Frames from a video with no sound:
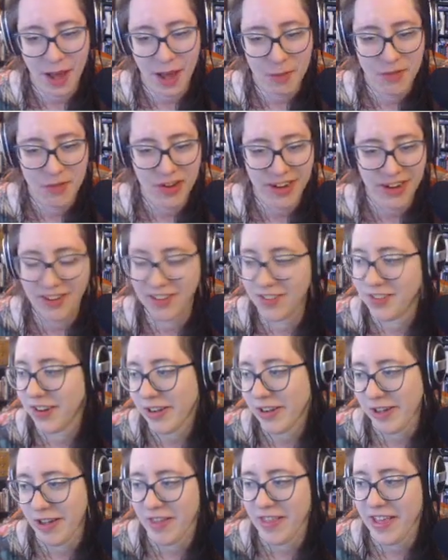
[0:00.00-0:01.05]
Jack to
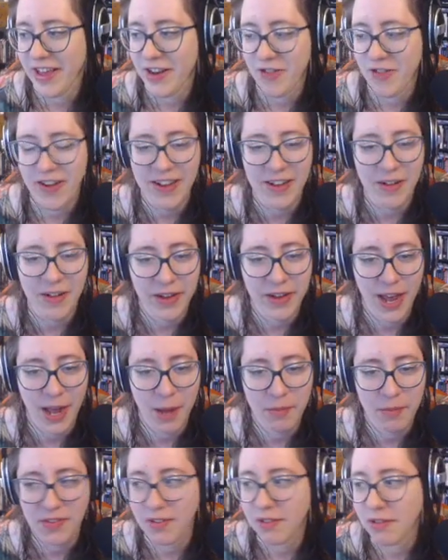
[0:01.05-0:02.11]
dunk on that child.
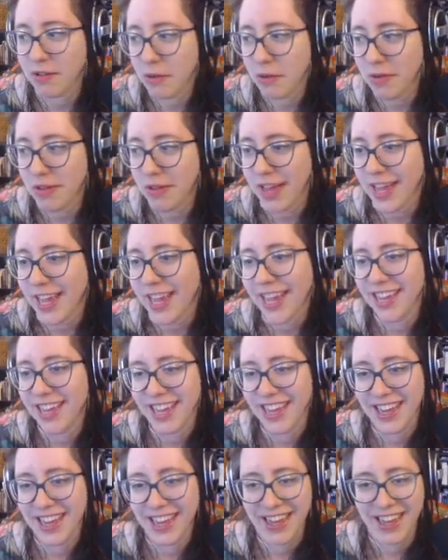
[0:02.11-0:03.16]
Absolutely.
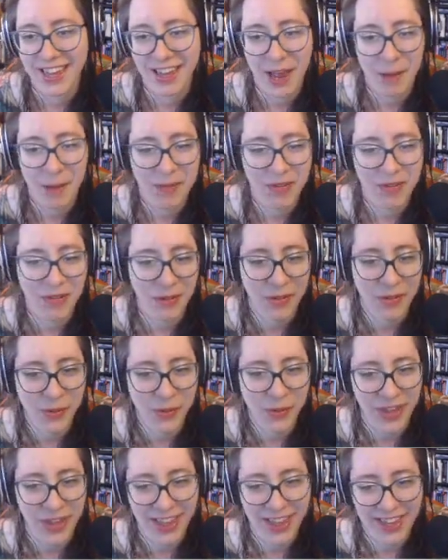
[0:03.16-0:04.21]

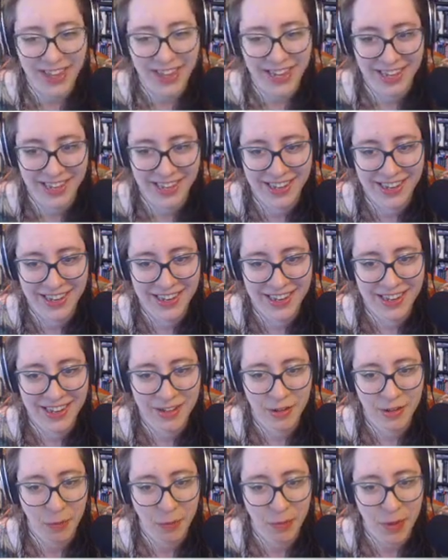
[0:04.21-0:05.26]
Absolutely. Like,
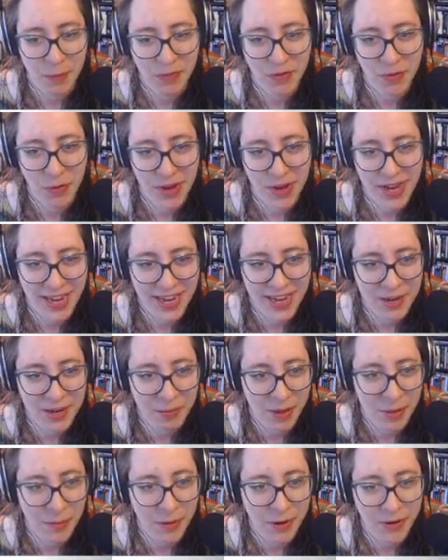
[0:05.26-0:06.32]
little pipsqueak, I can
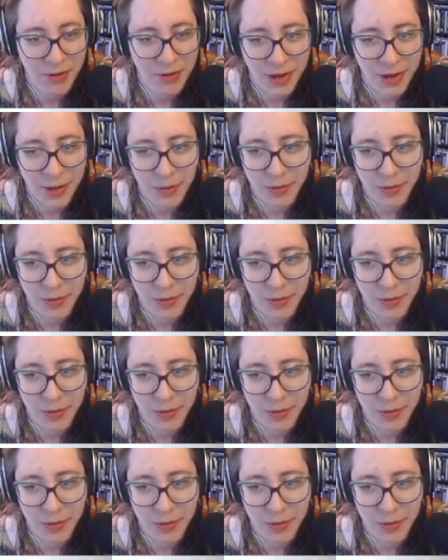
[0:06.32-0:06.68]
play better than you.